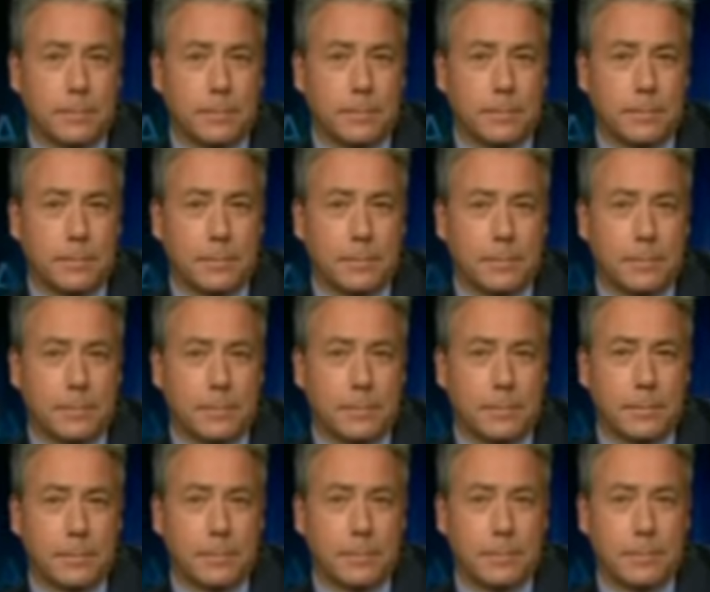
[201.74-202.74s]

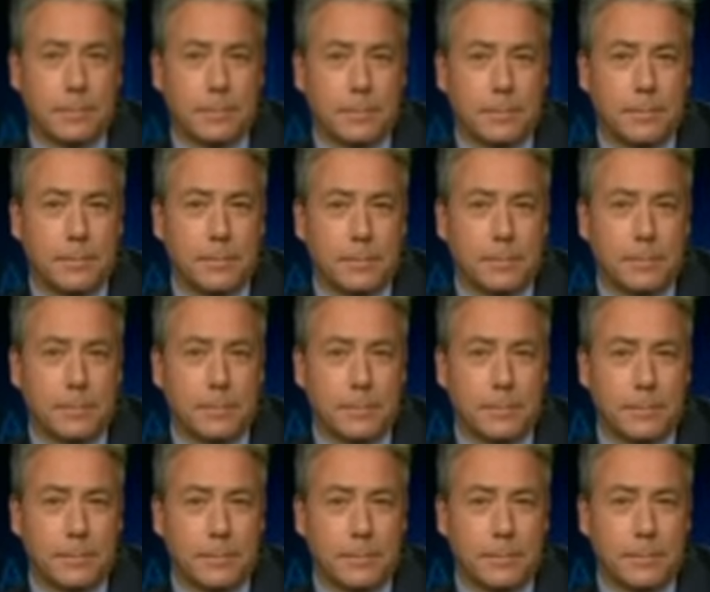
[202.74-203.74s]

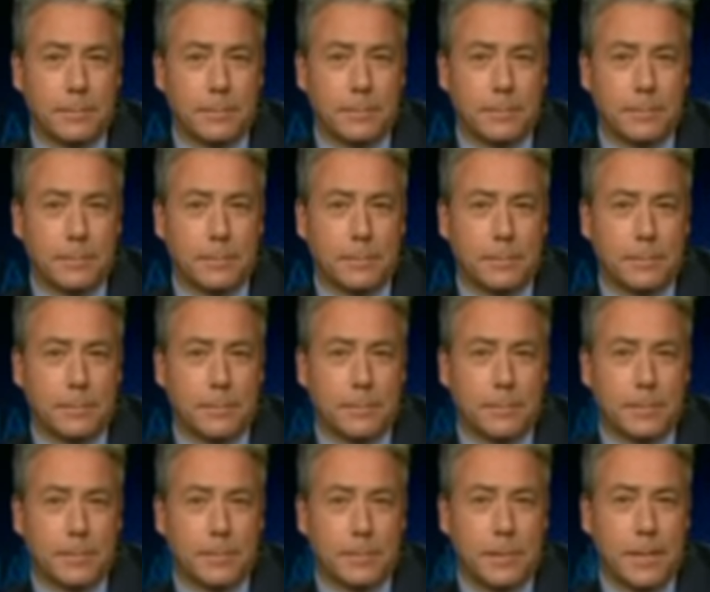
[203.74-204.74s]

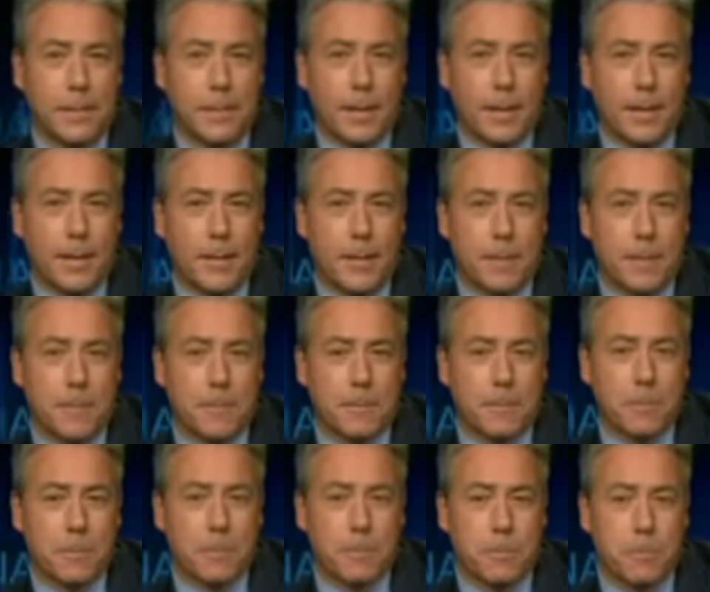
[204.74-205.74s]

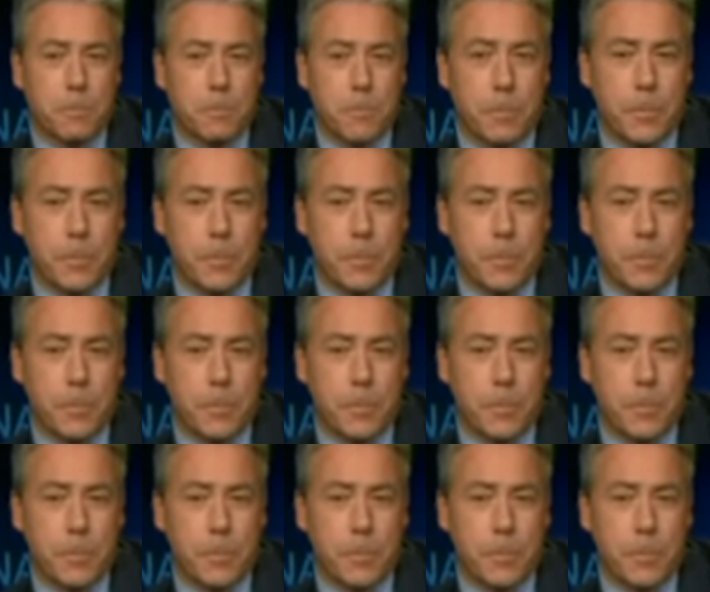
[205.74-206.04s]
(silent)